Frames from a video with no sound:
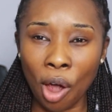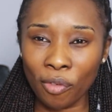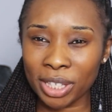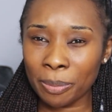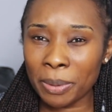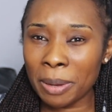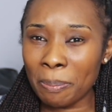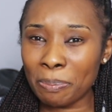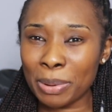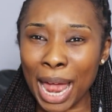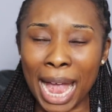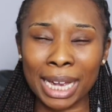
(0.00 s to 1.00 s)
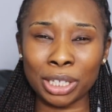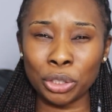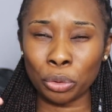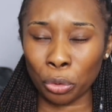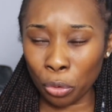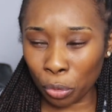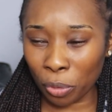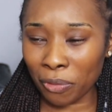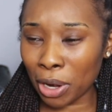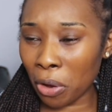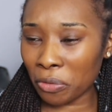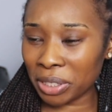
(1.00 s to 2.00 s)
obviously being black, you cook with
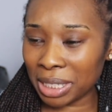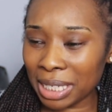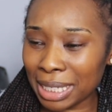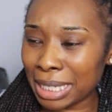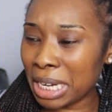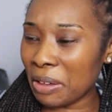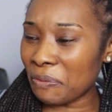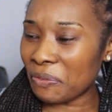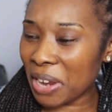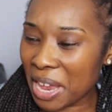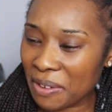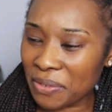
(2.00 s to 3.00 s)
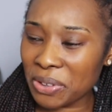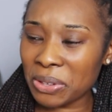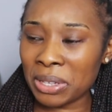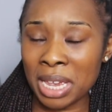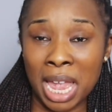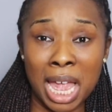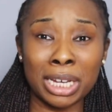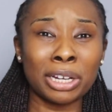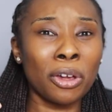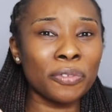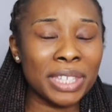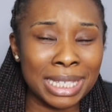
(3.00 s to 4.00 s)
a lot of seasoning and flavors, and a
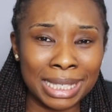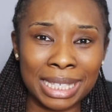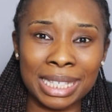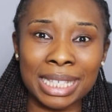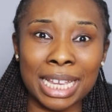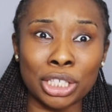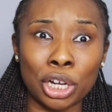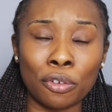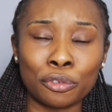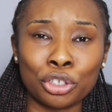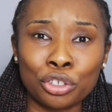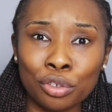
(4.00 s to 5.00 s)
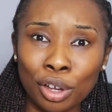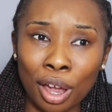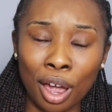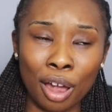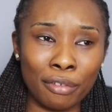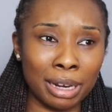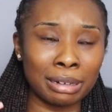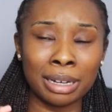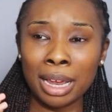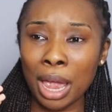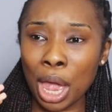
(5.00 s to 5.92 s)
lot of these seasonings has a lot of sugar and,